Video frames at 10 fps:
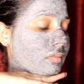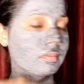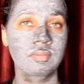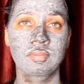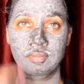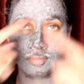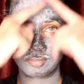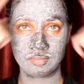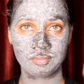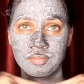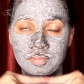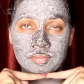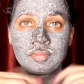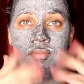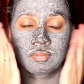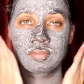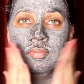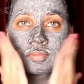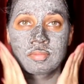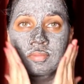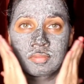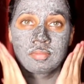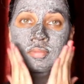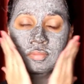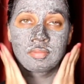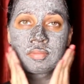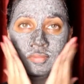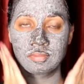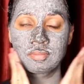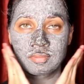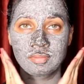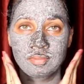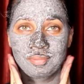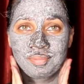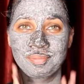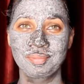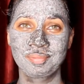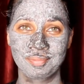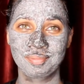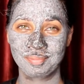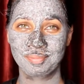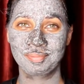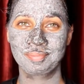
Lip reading: So it's been 15 minutes and it's nicely dried. So you want to wet your face and slightly